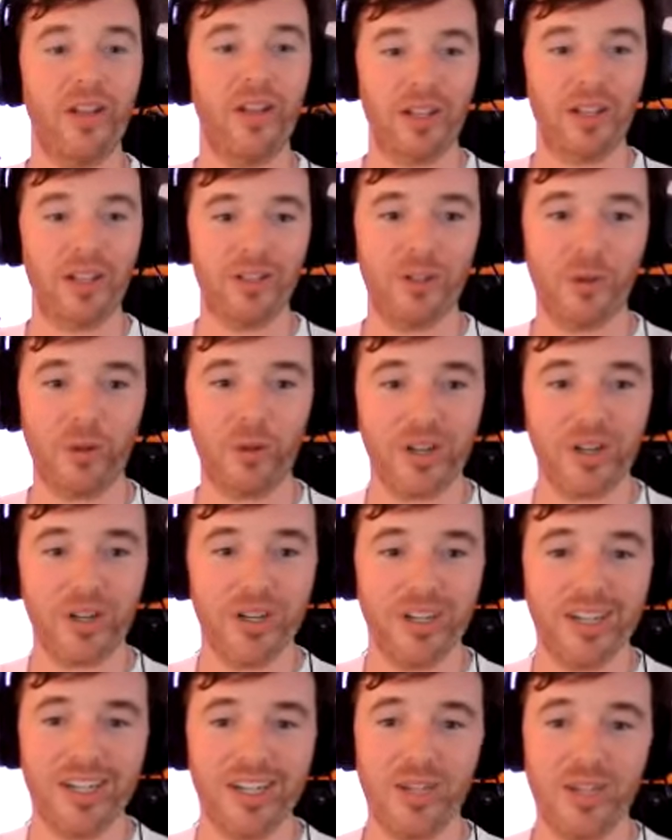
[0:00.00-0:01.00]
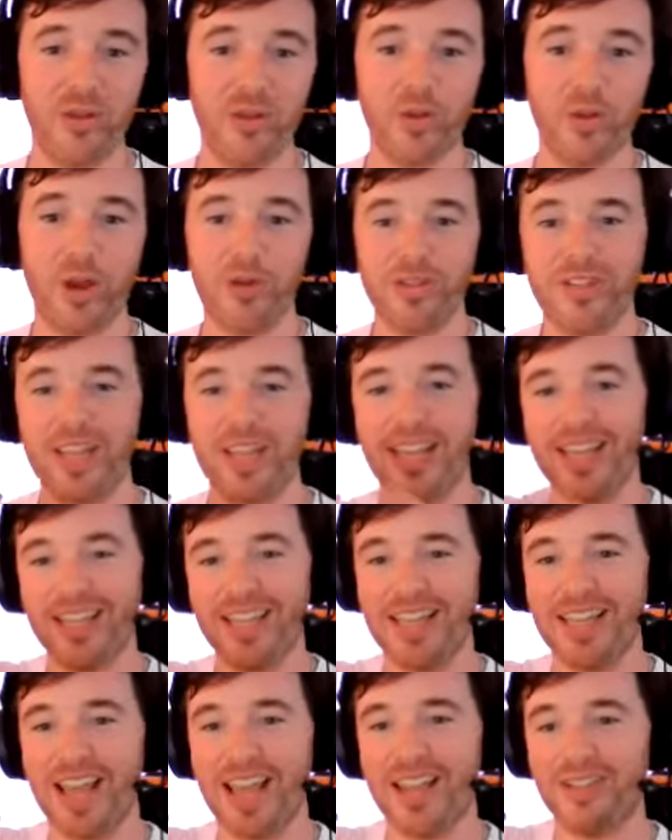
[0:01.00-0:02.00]
on tour. So I was
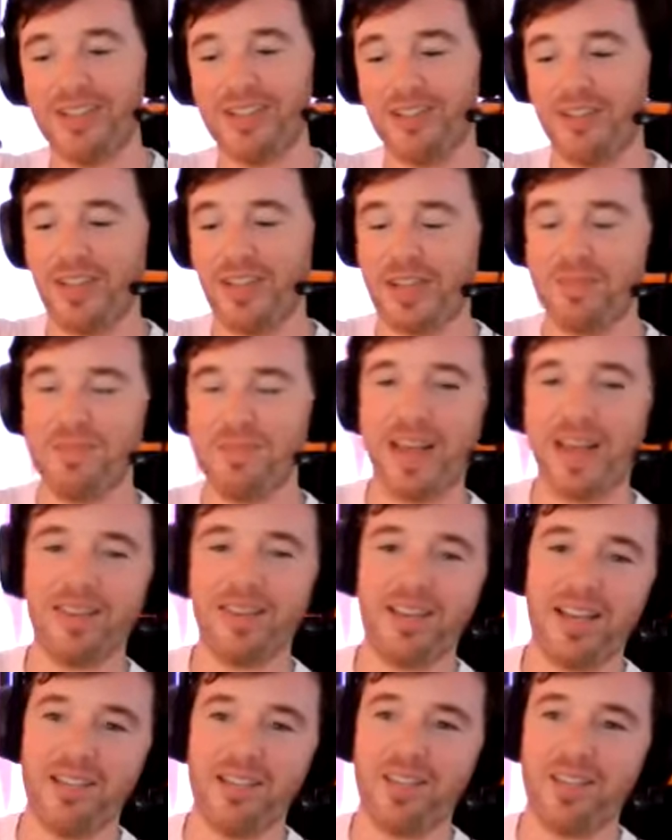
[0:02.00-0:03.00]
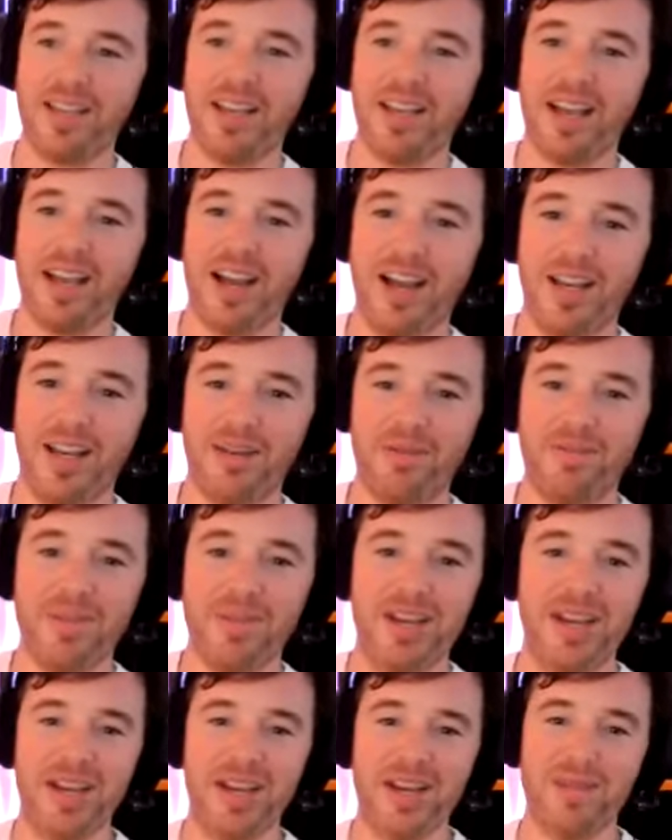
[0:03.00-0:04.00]
taking tests, like math tests, like on
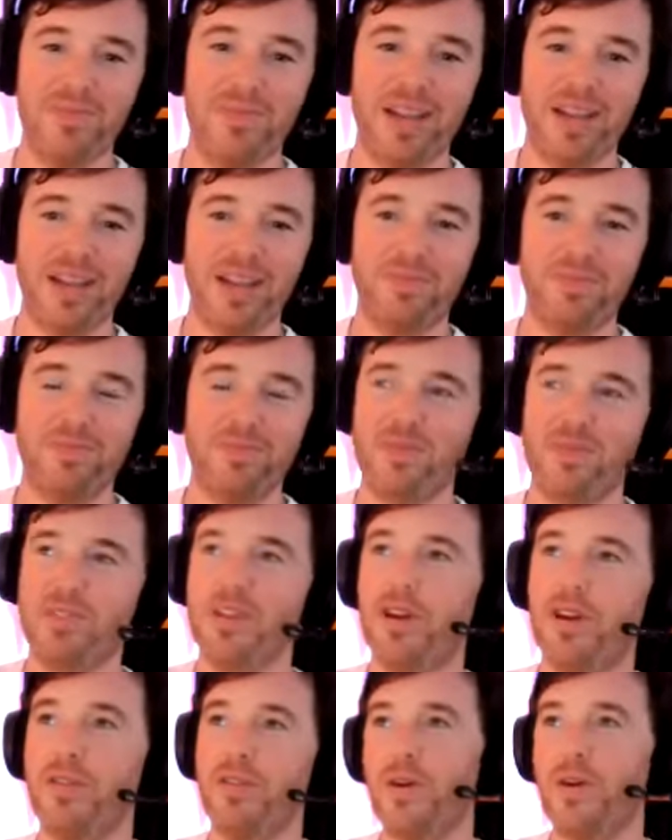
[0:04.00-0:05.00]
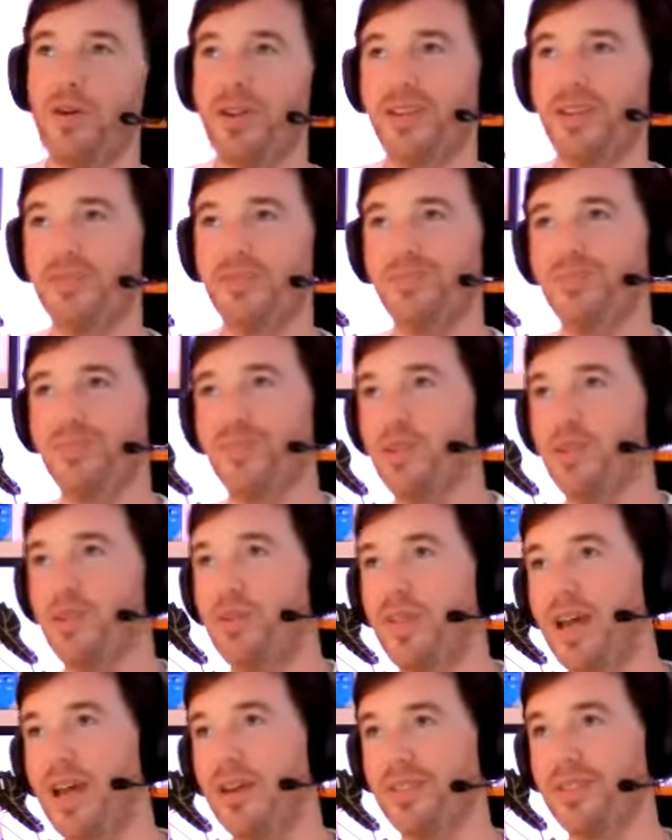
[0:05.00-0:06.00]
my cell phone in
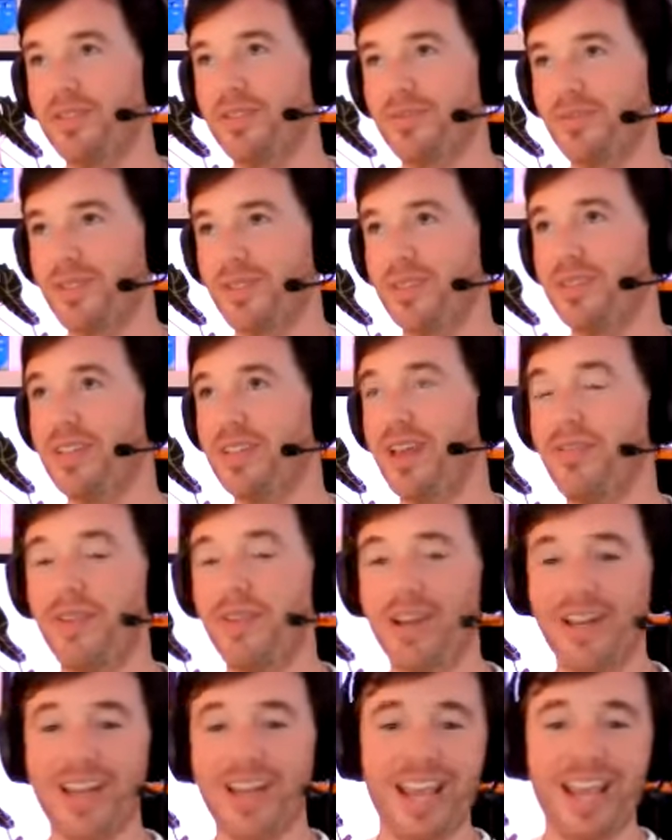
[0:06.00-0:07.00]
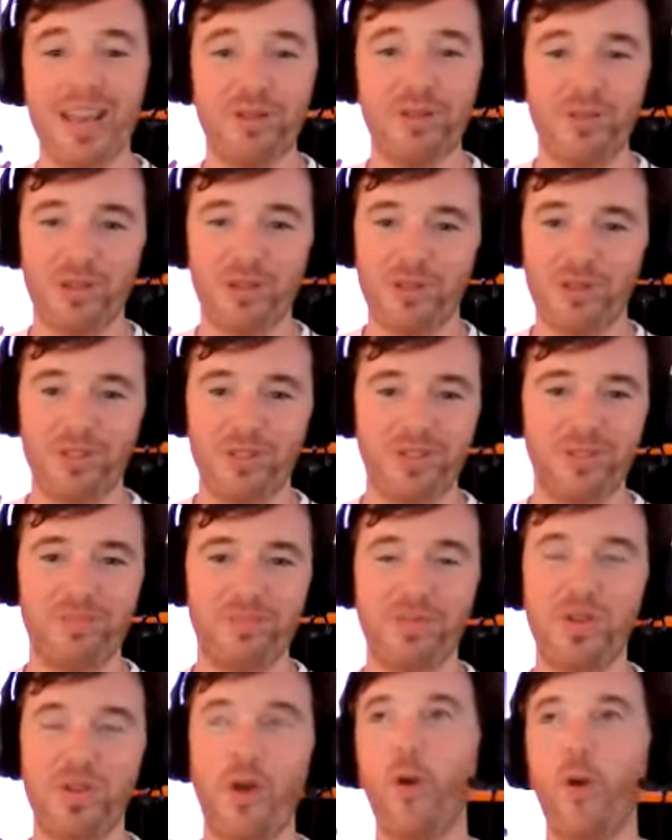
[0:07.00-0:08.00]
2007 and 8, which was a
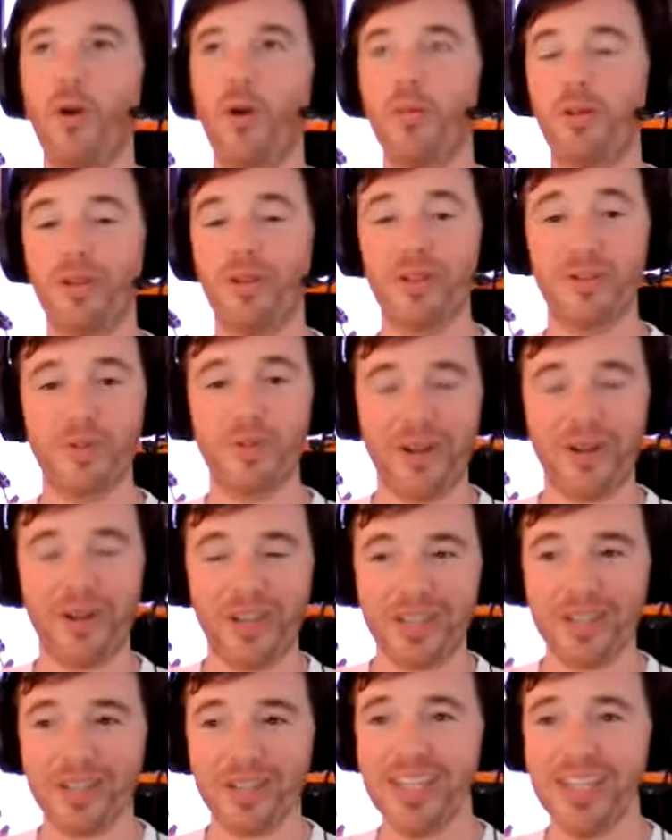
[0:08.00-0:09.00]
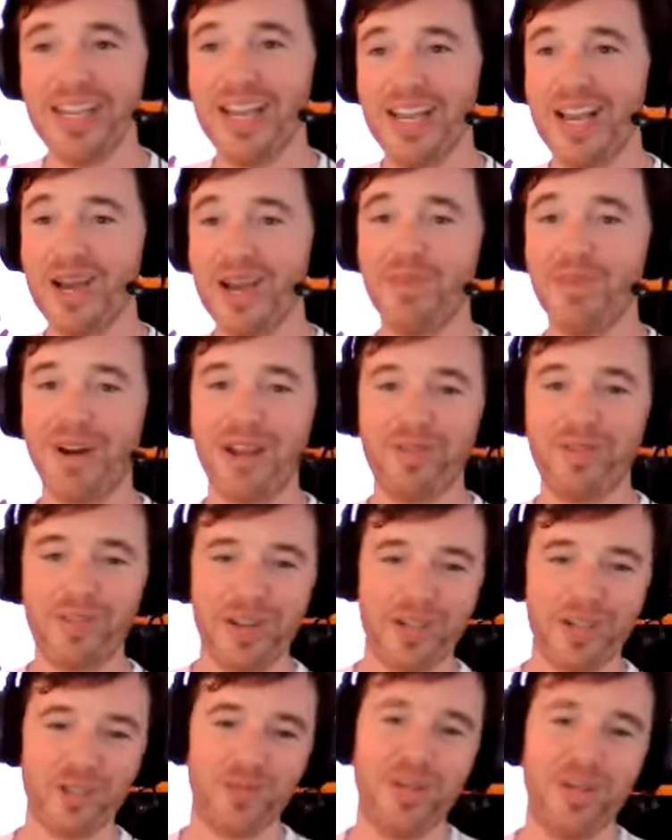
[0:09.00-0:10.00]
horrible experience. But I
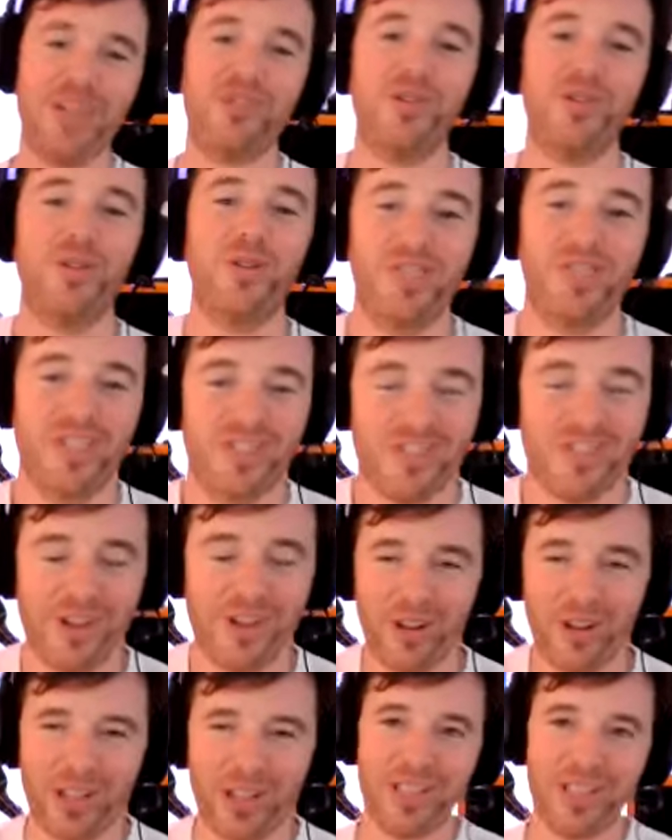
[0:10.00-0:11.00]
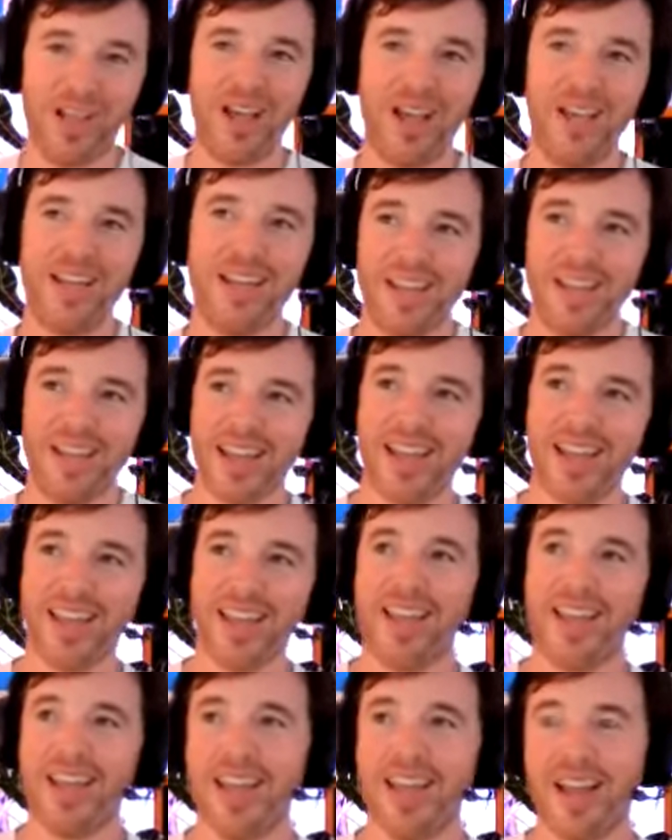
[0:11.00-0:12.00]
finished my associates all online, and
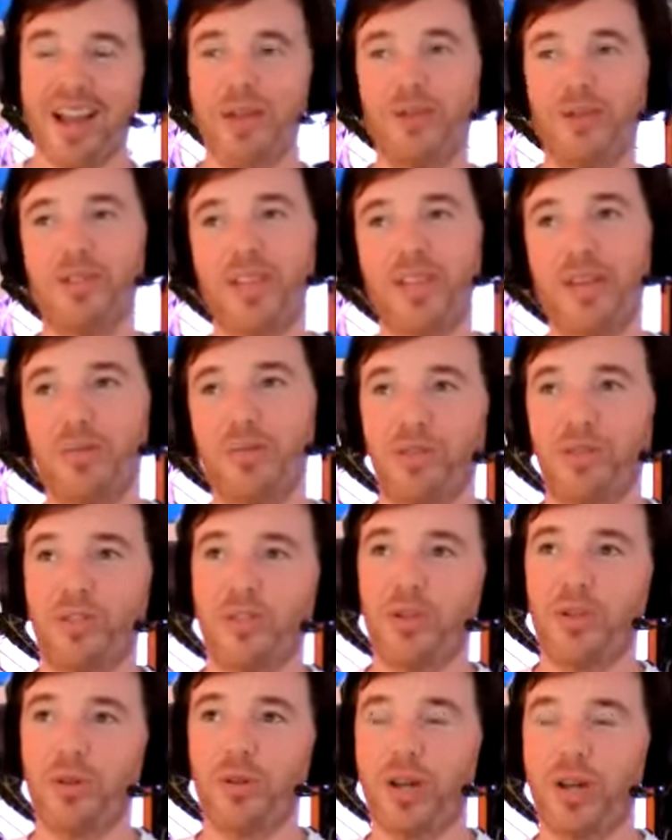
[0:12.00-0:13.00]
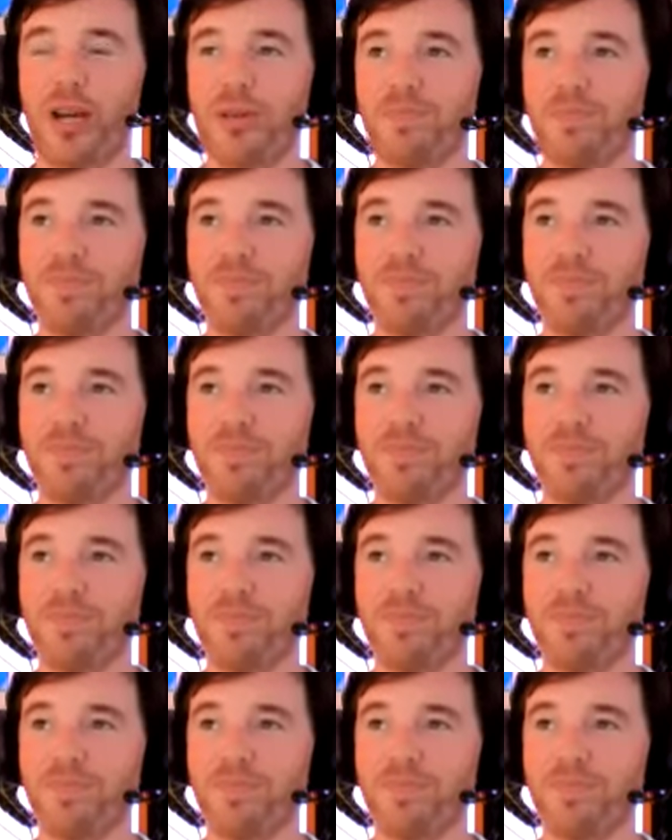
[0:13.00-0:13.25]
then I was able to